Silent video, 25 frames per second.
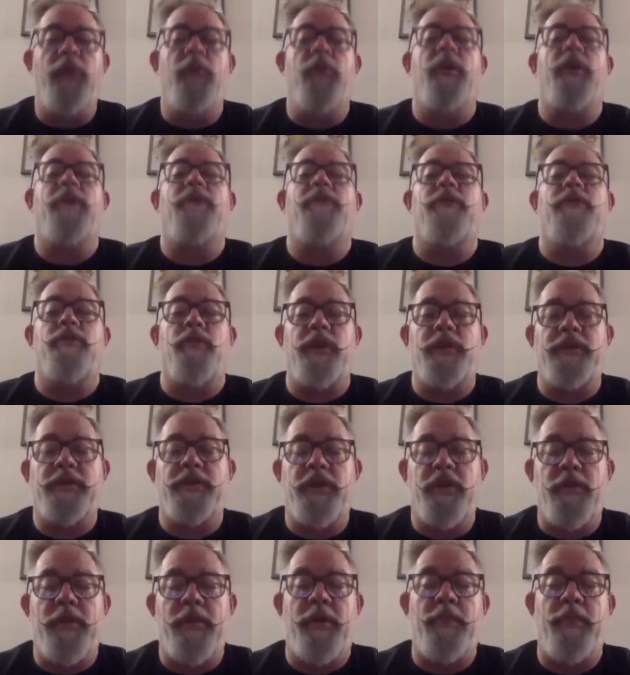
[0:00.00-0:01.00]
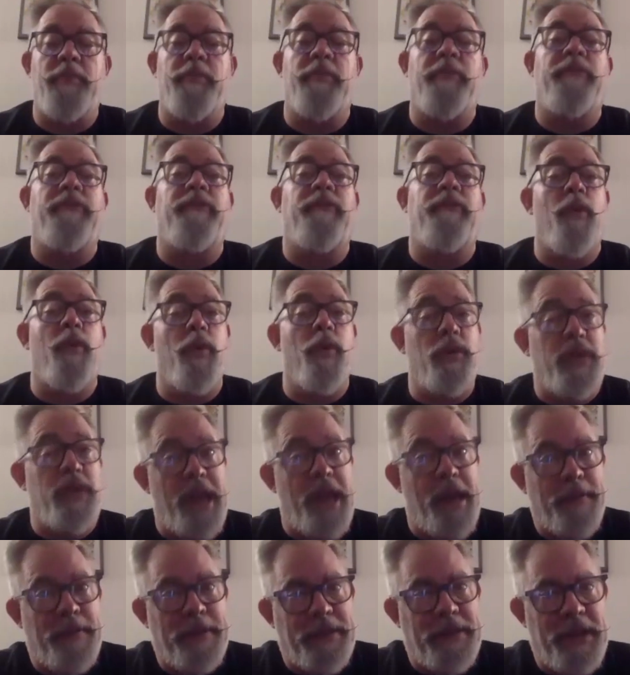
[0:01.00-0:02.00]
You want to have the drinks come out before
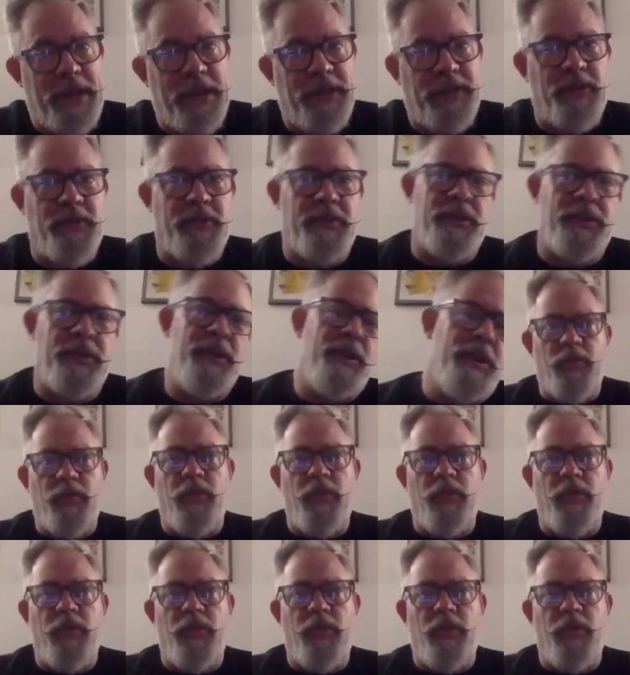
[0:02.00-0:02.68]
the appetizers.